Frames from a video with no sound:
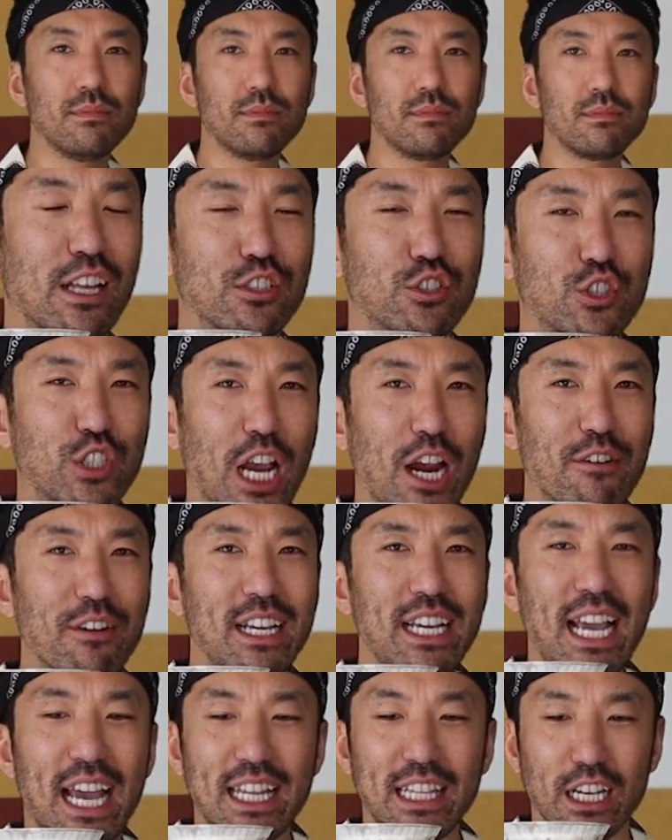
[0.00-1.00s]
The
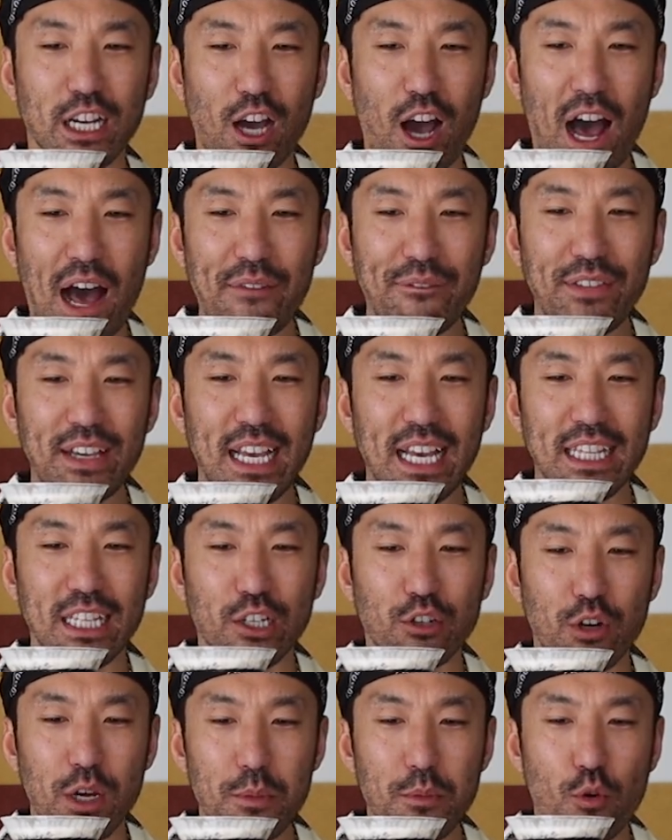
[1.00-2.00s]
cherry and the coffee and
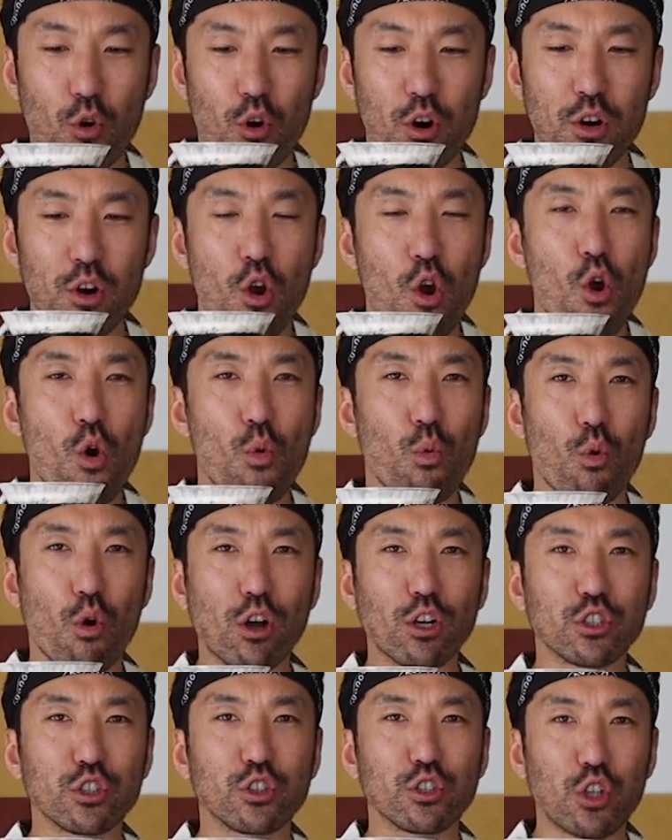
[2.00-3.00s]
the cream corn
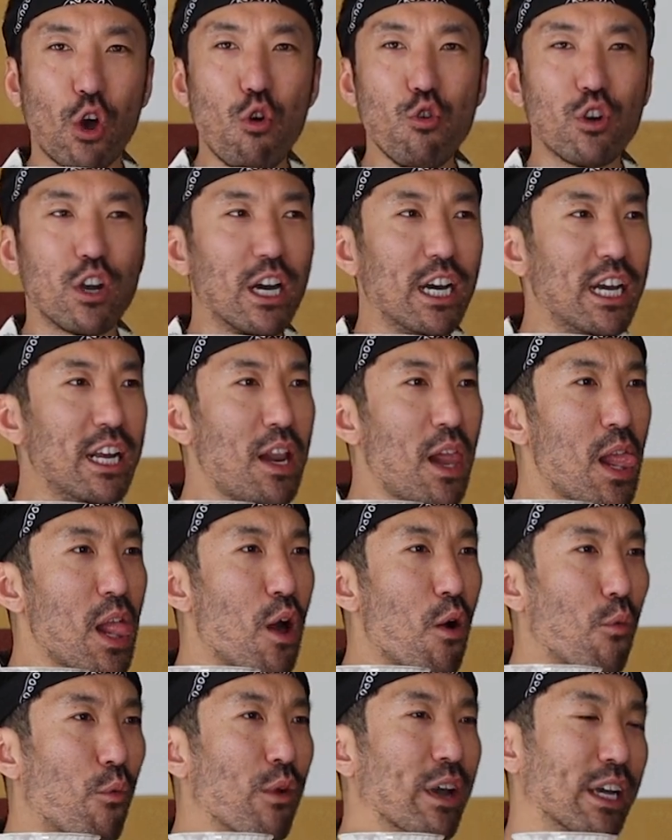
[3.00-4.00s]
work so good.
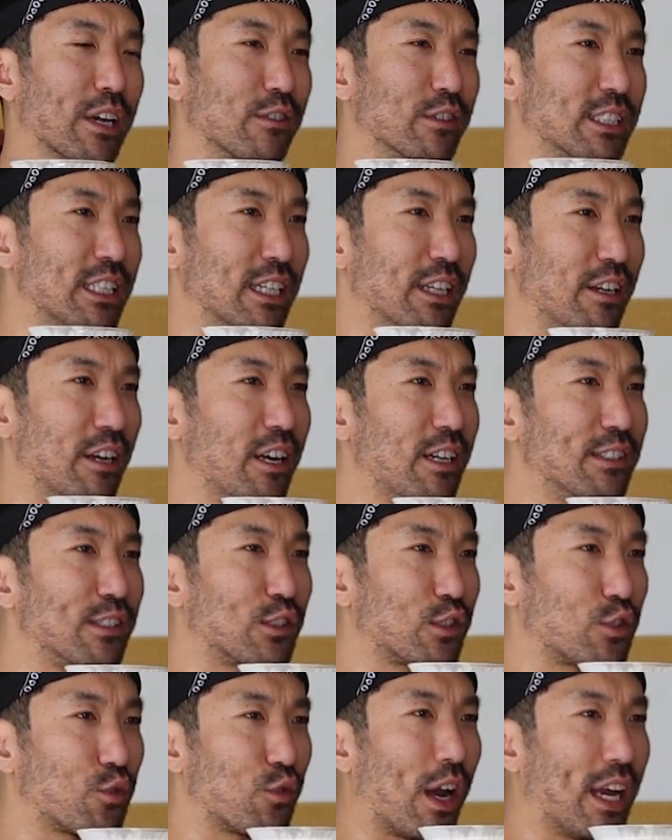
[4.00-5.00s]
Wait, Christina, you need
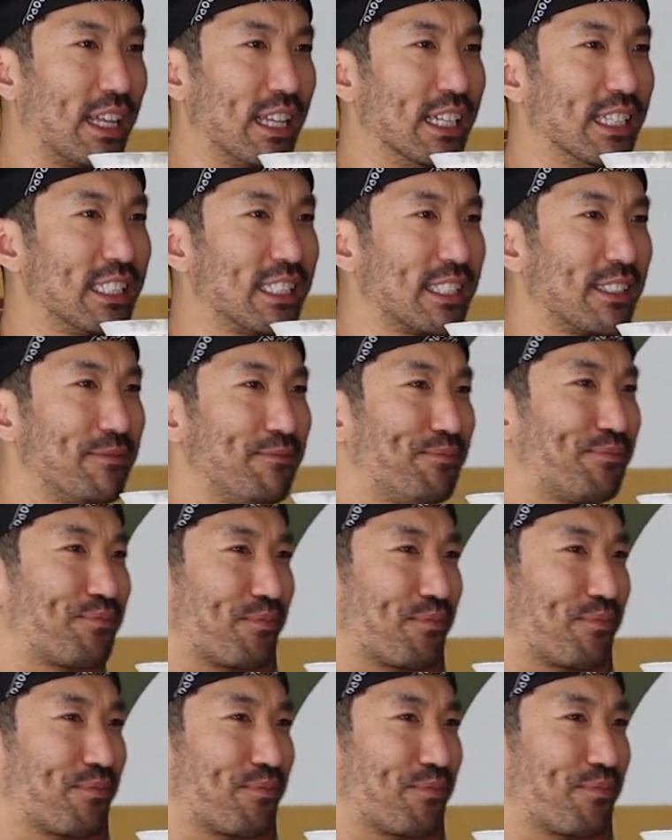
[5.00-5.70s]
to try this.